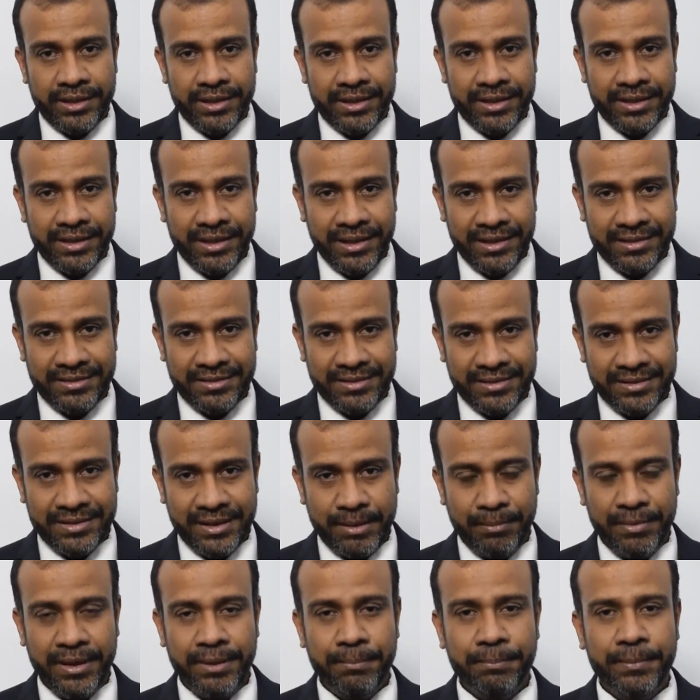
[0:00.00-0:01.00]
cases.
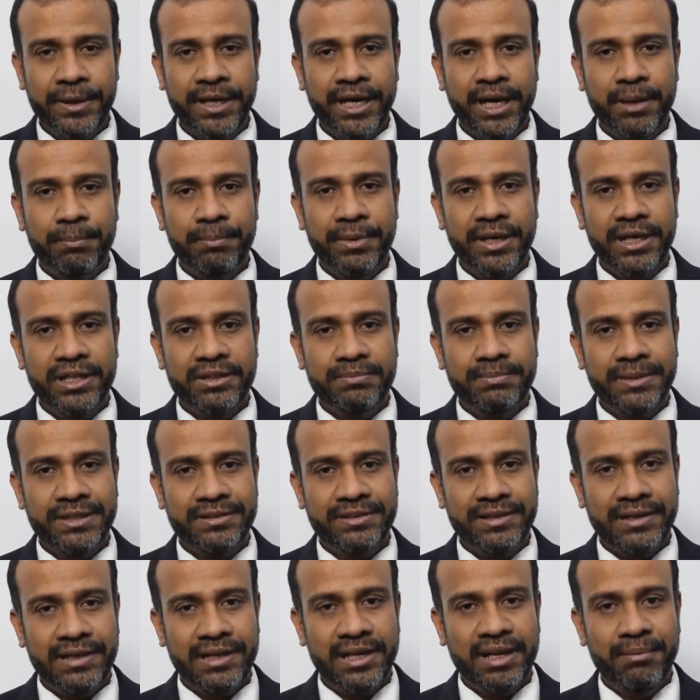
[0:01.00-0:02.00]
I mean, PRP is
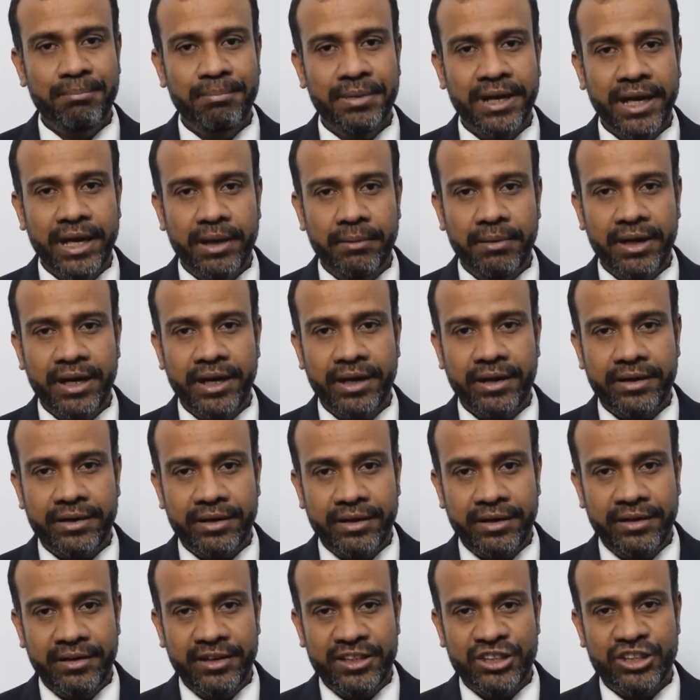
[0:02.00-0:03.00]
basically
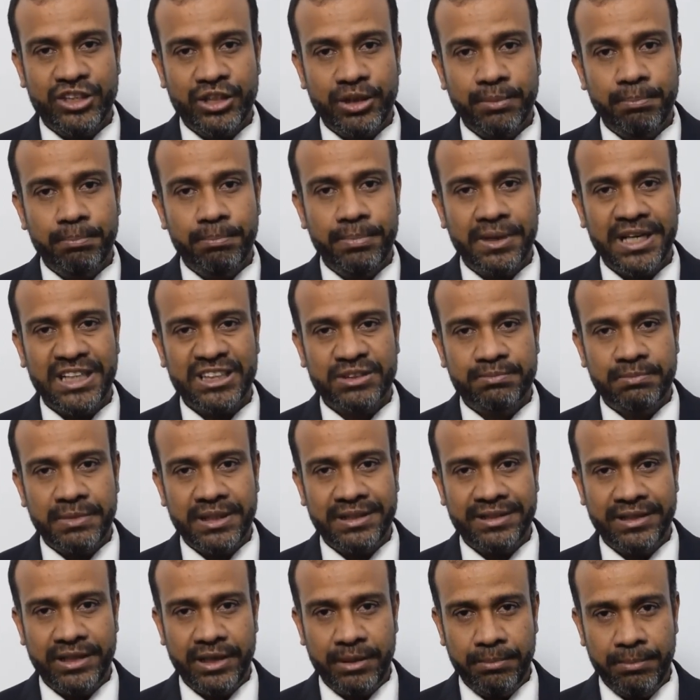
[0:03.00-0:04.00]
platelet-rich plasma
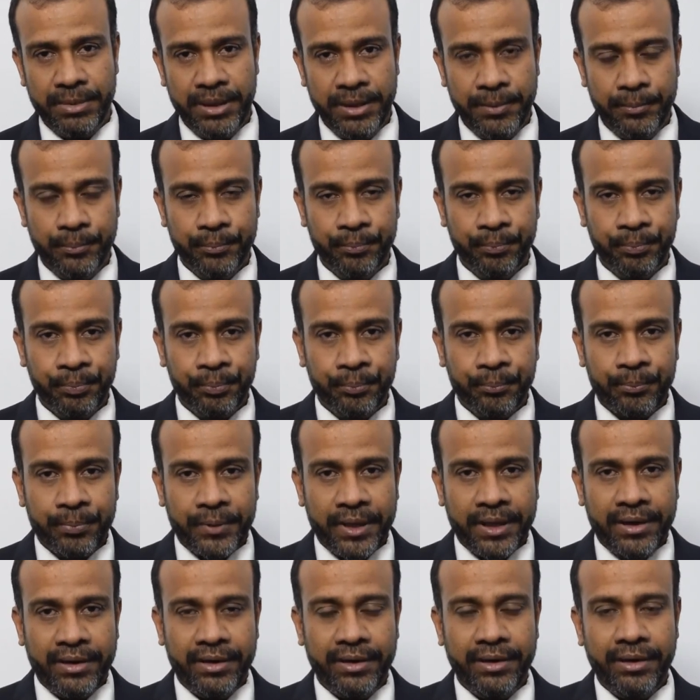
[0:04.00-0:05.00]
therapy,
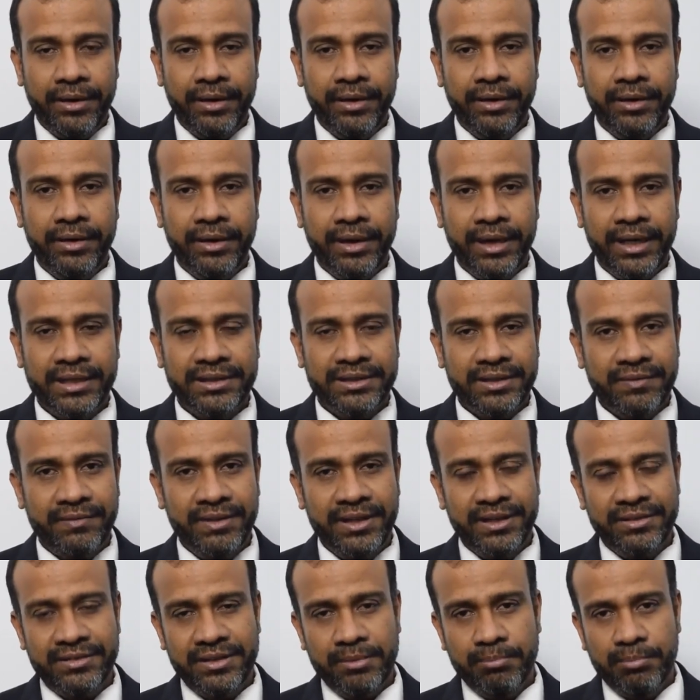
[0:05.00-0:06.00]
and it's a
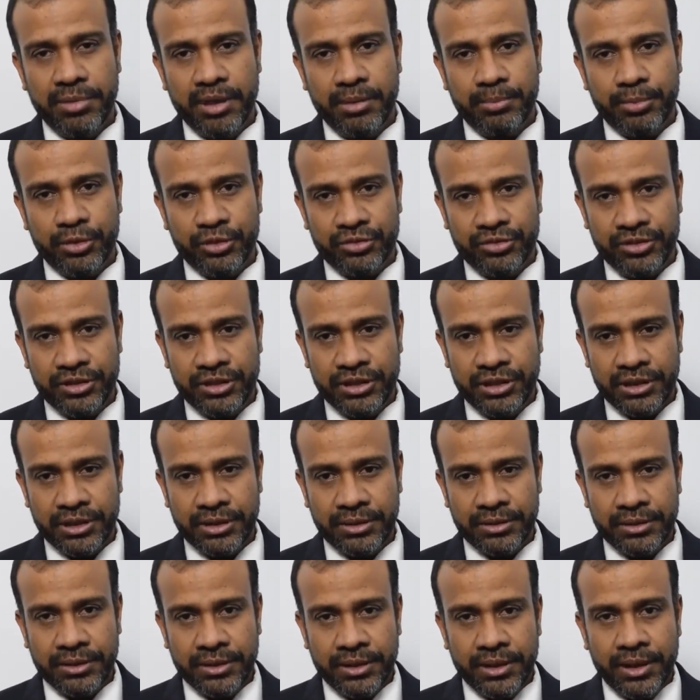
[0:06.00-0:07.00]
very simple
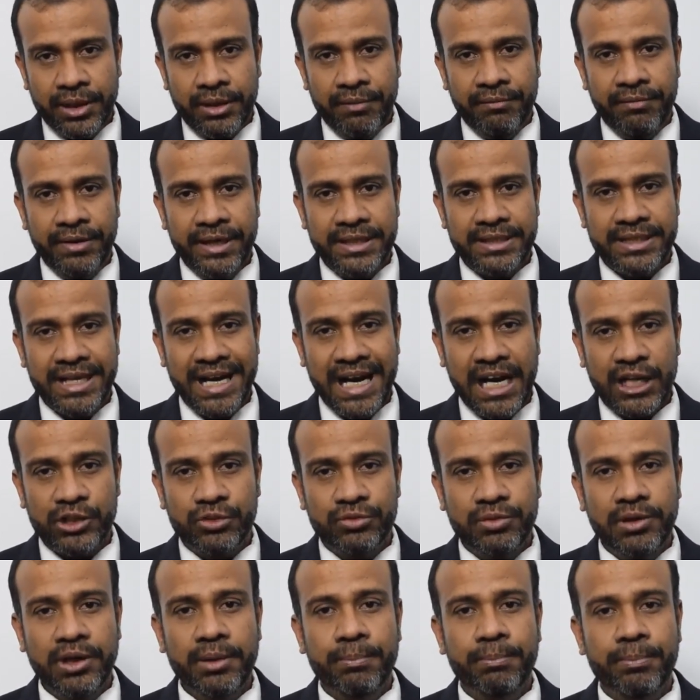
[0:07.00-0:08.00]
procedure which
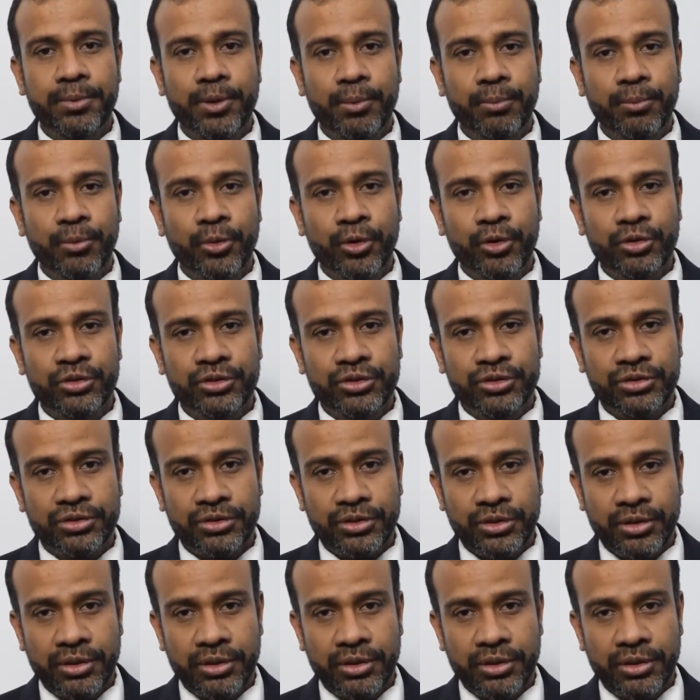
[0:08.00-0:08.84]
actually promotes